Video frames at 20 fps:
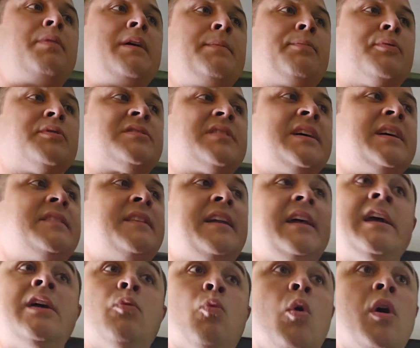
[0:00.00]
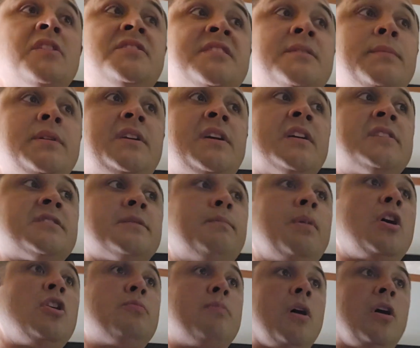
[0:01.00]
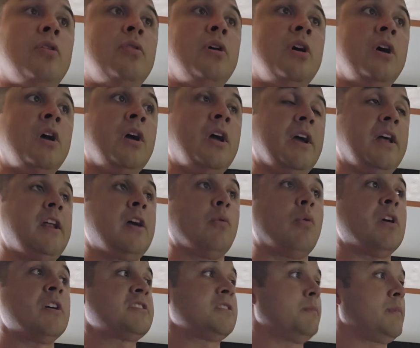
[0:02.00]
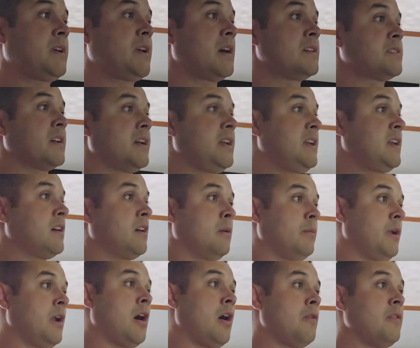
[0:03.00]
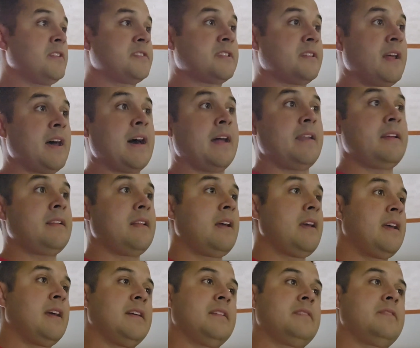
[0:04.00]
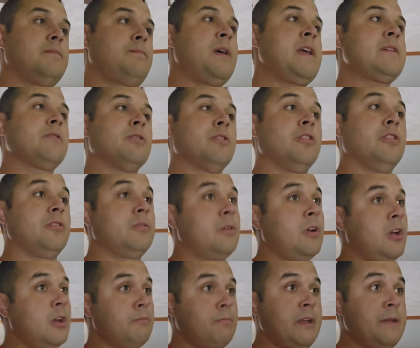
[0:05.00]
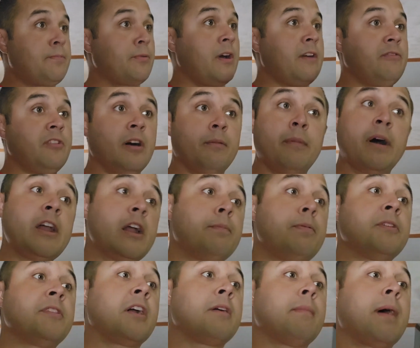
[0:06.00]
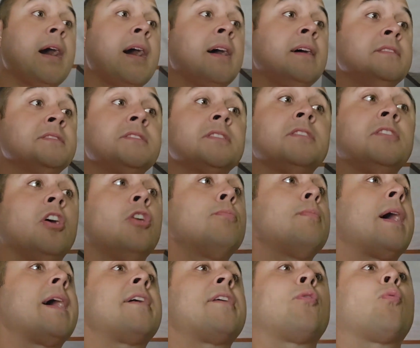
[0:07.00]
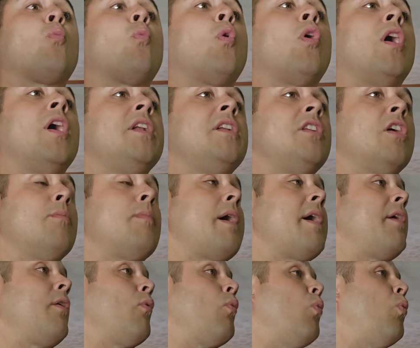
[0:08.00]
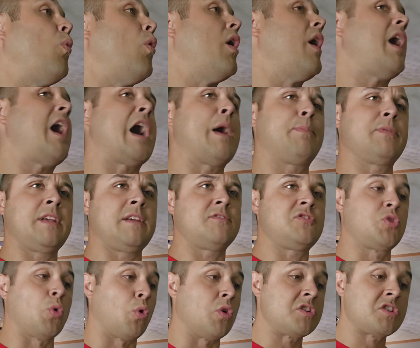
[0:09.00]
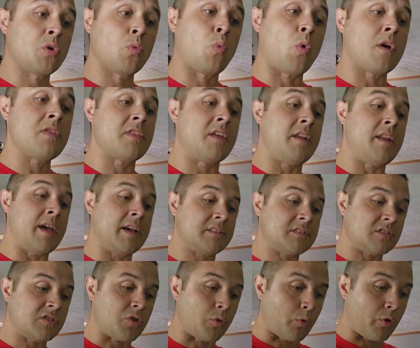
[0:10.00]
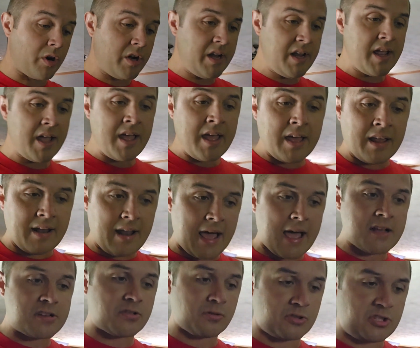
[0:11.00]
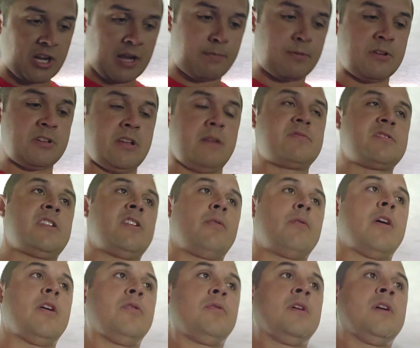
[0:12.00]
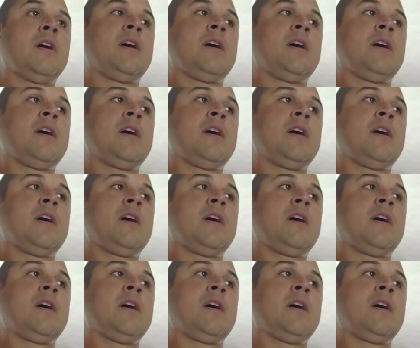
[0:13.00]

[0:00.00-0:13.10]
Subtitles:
people saying that it wasn't because of Bobo and it wasn't because of him and all this and that. Look, people have done made up in their minds no matter what happened. If Georgia won the next 3 national championships in a row,